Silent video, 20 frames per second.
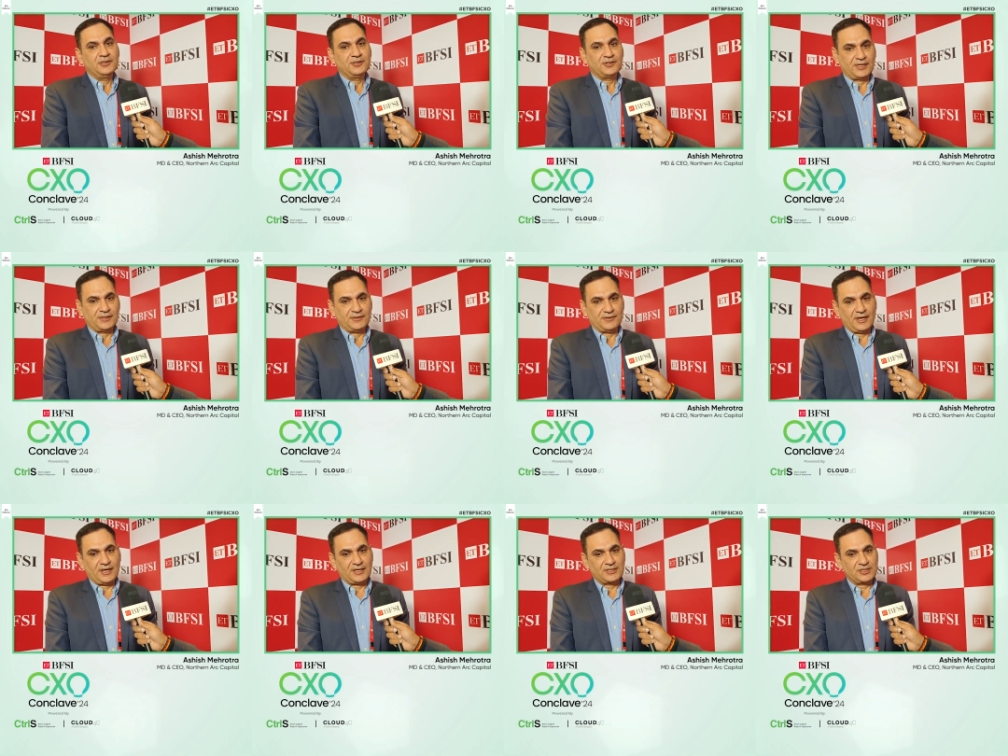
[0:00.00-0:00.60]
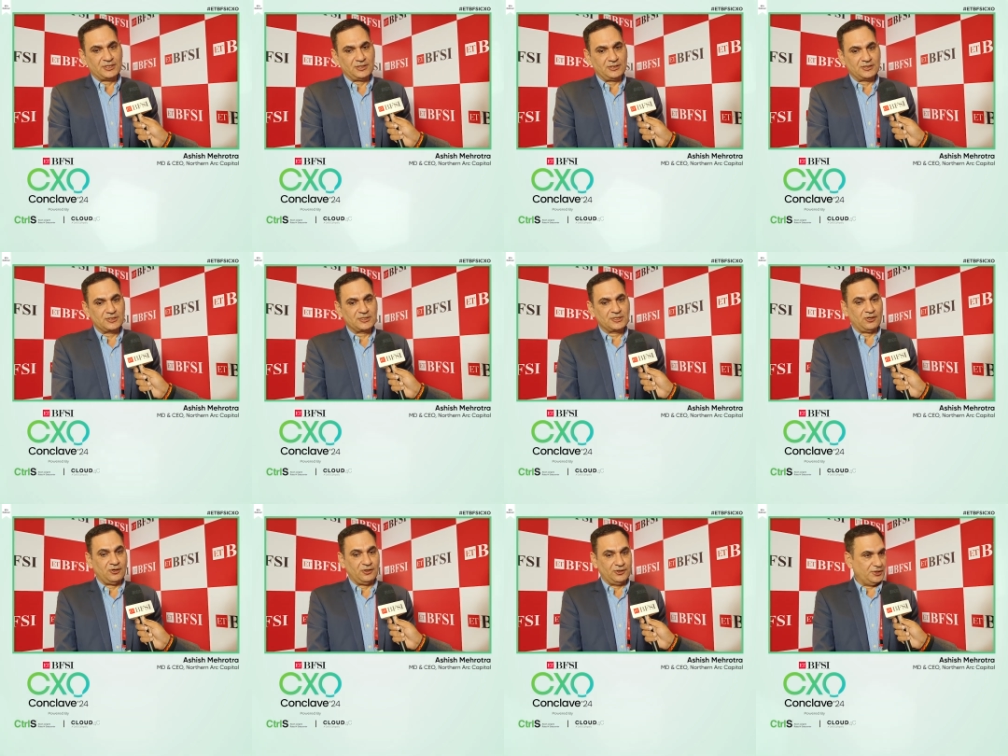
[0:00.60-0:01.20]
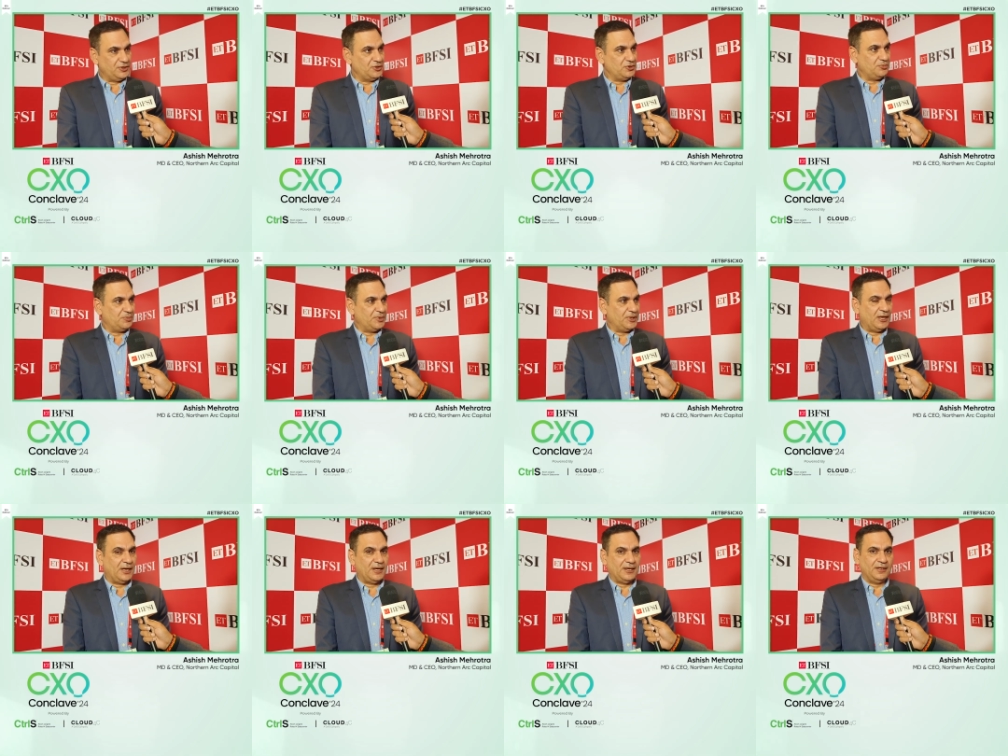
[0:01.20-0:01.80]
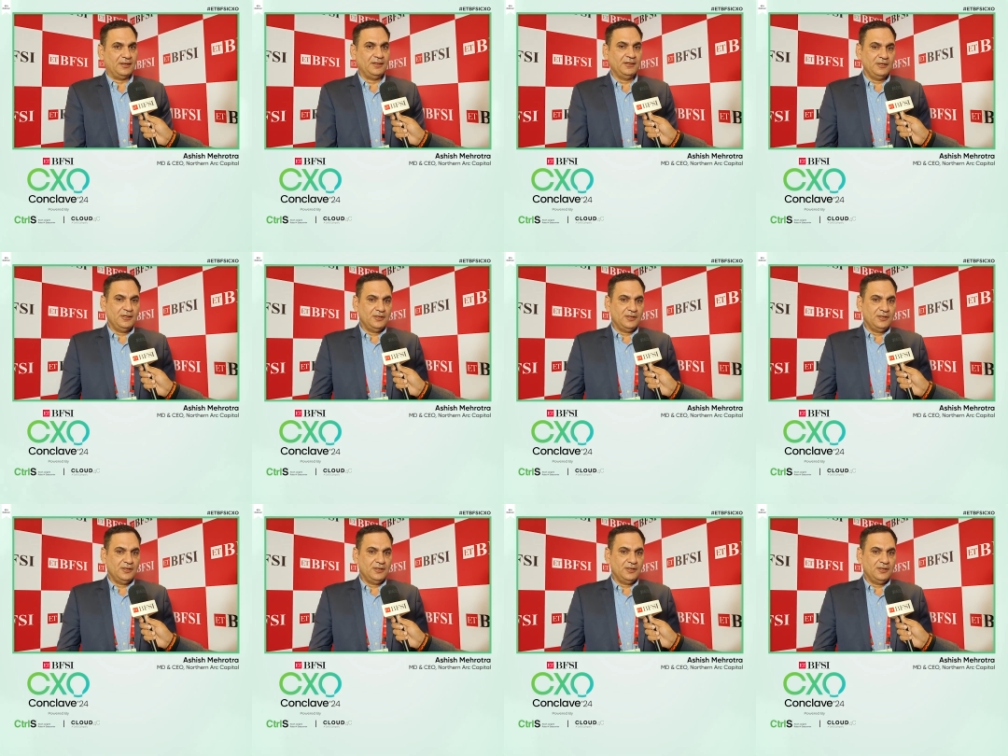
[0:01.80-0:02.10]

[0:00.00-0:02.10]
transactions on the UPI.